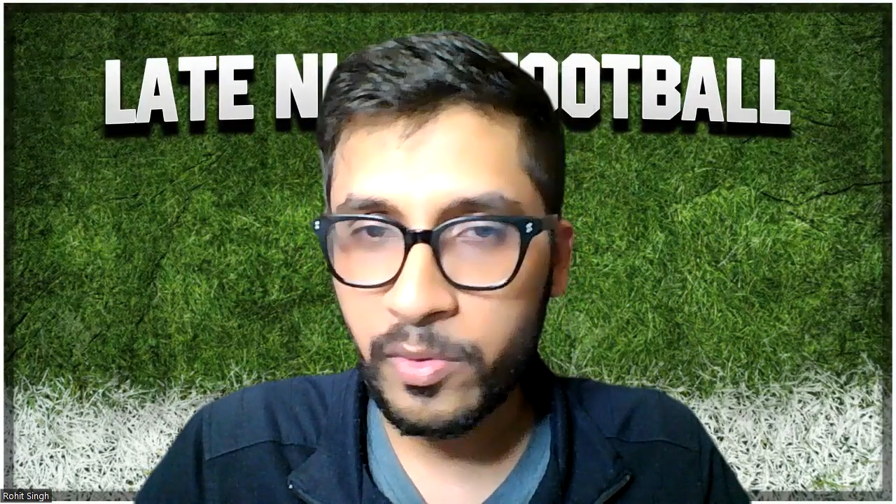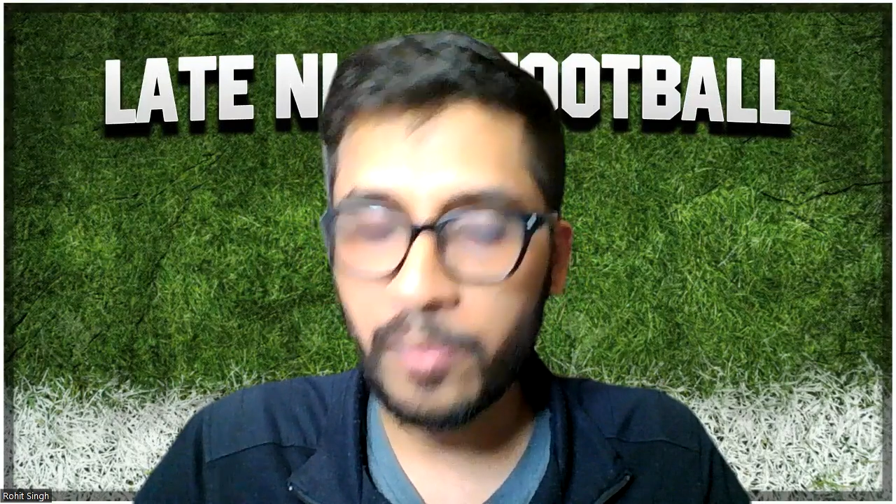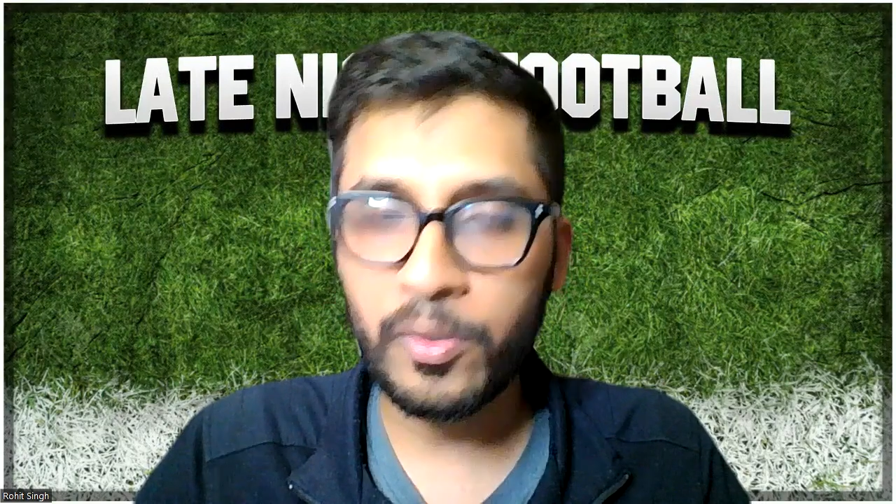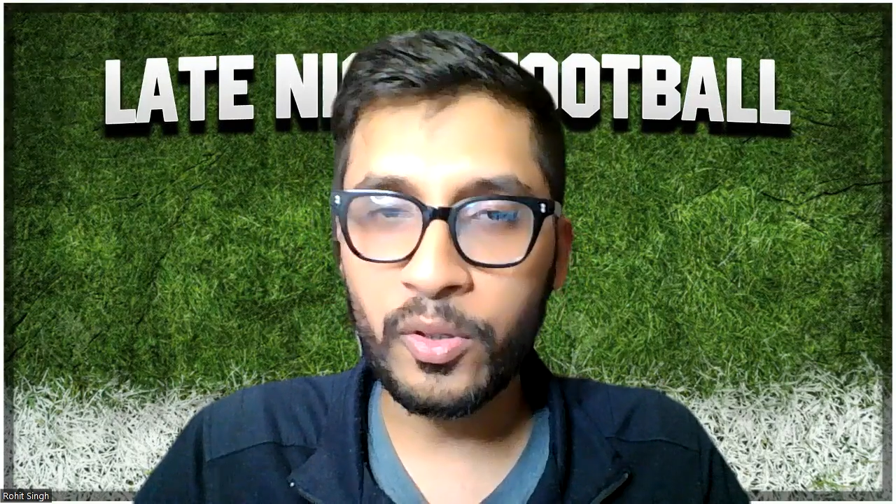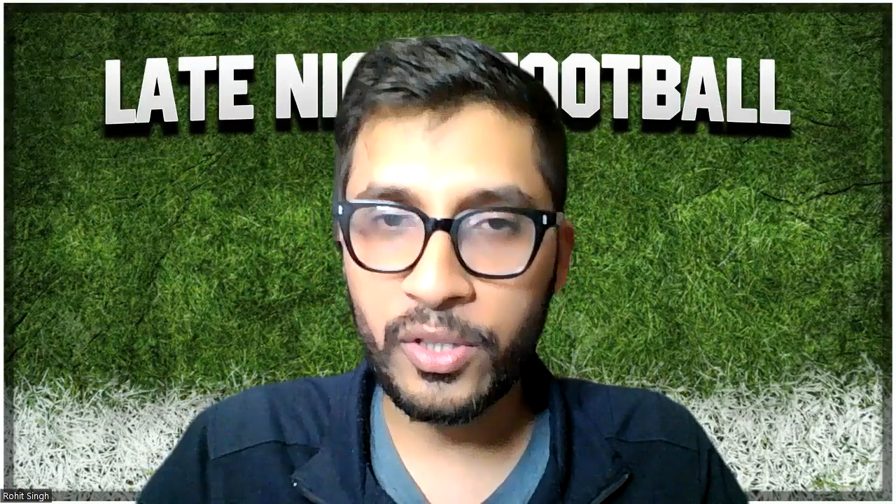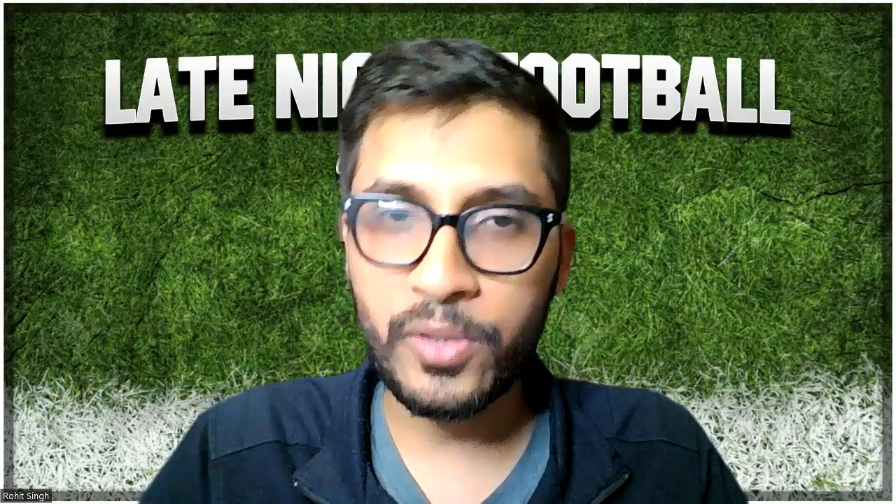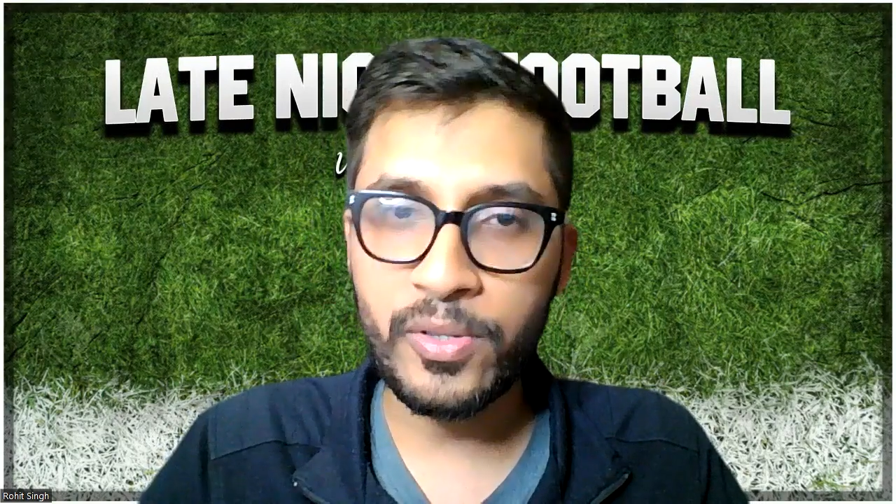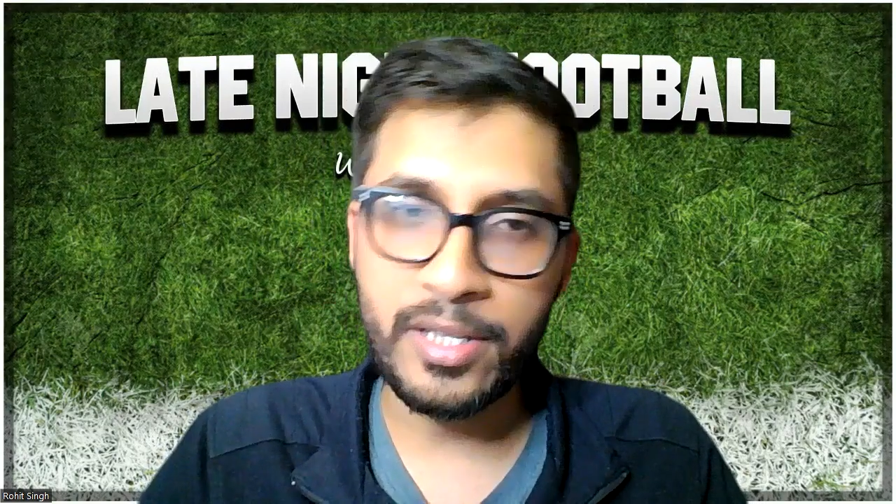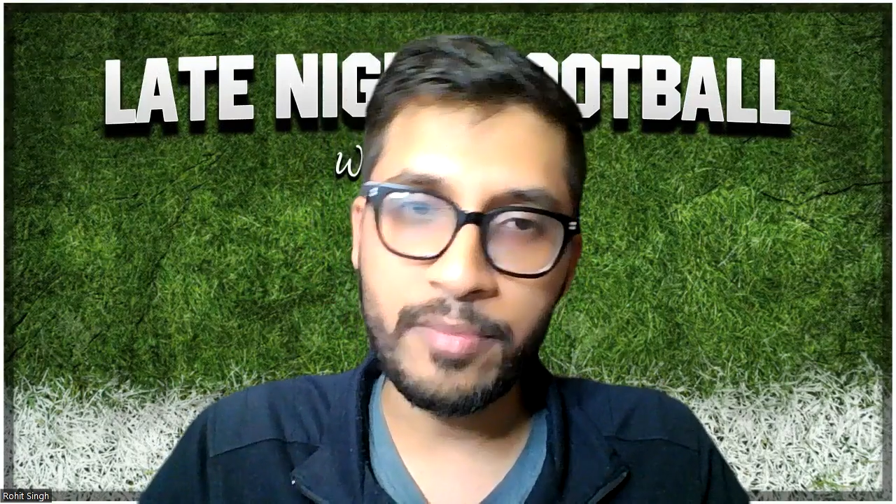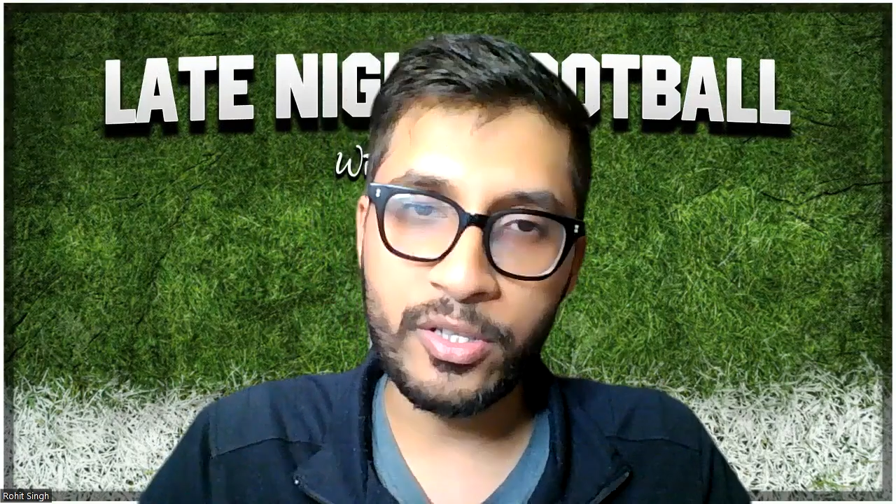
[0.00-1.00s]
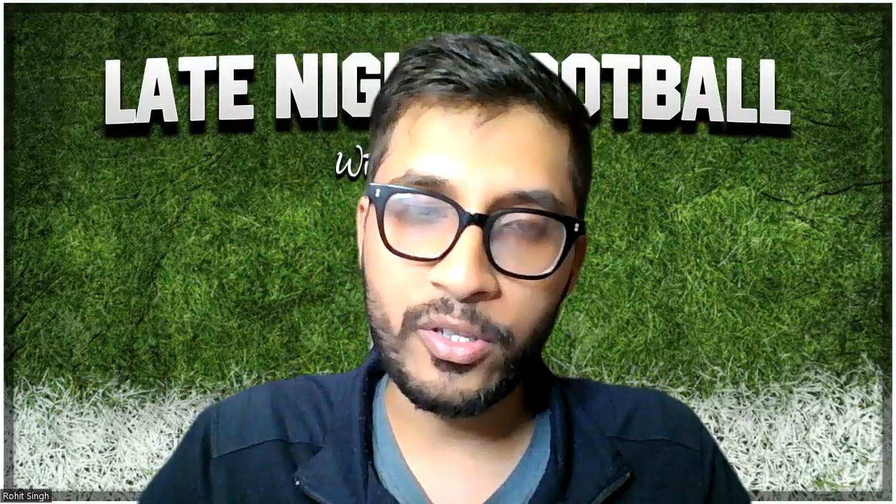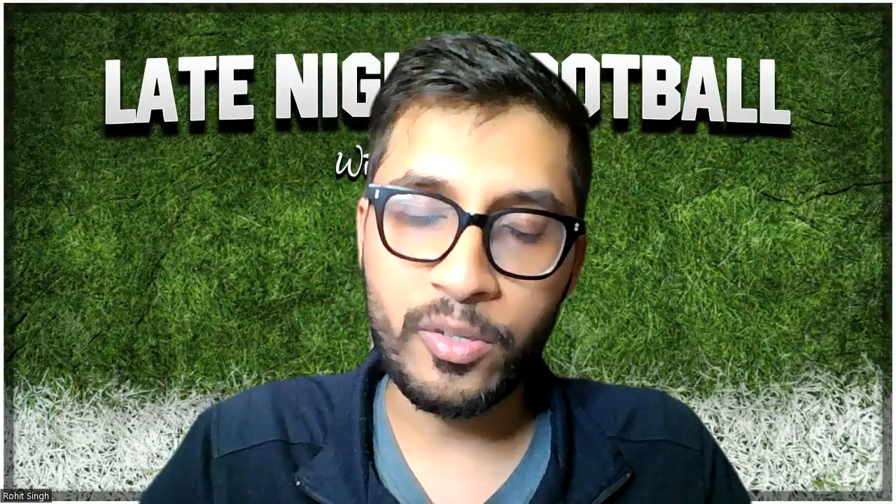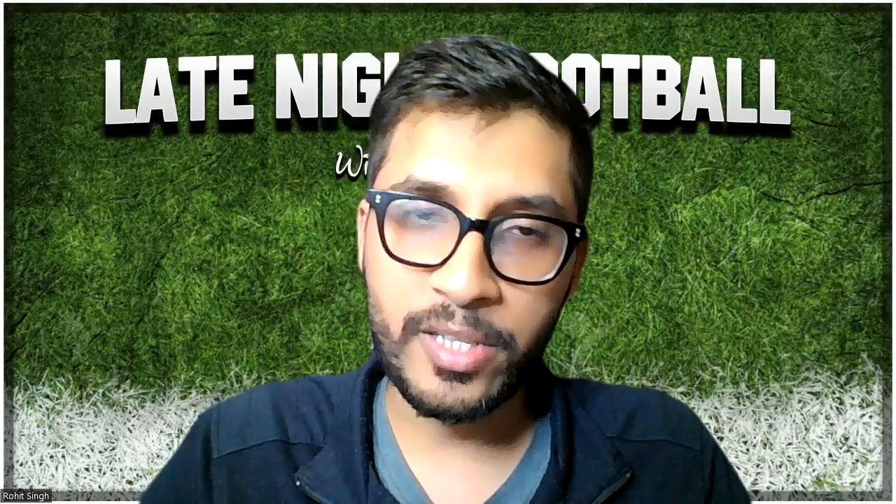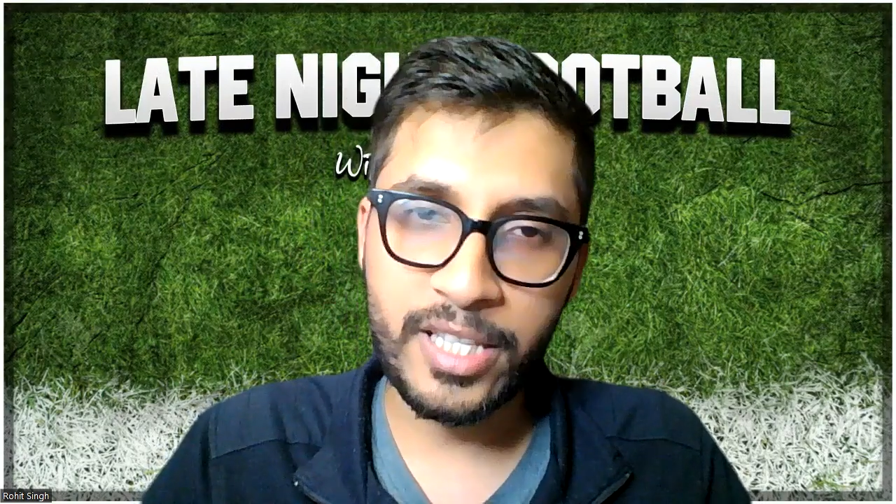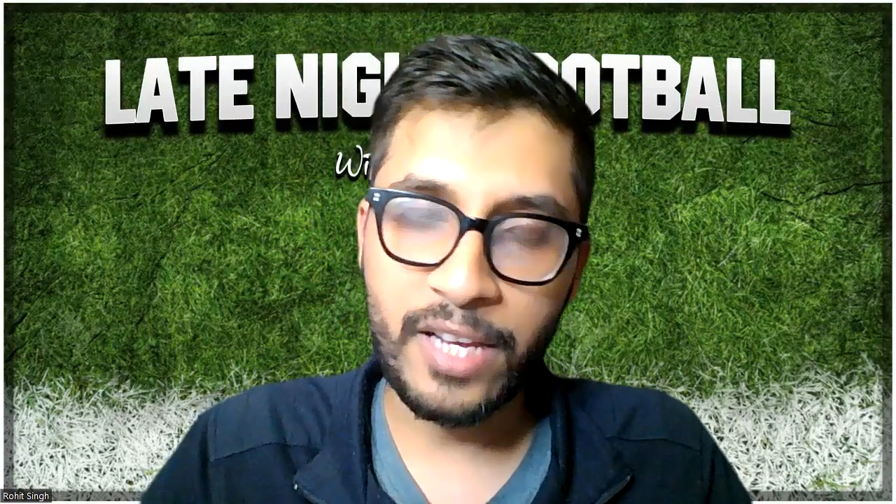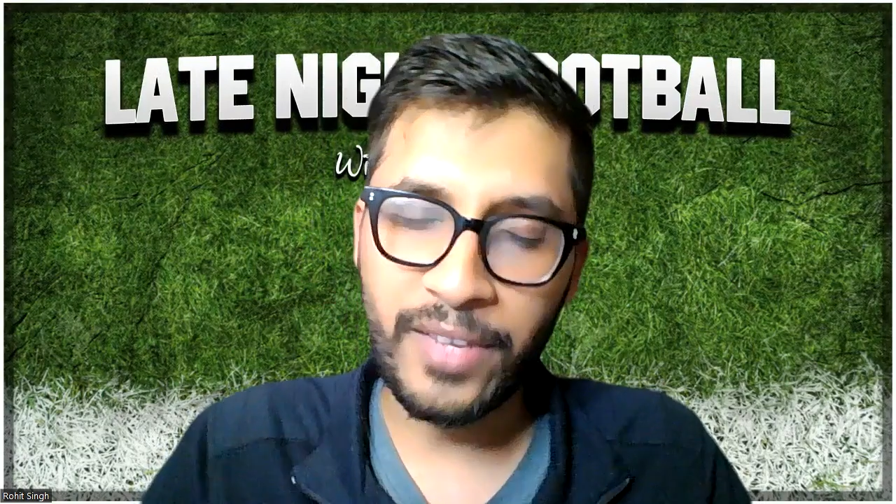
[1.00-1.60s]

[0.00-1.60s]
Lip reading: So I'm not going to use it. I'm just going to be safe.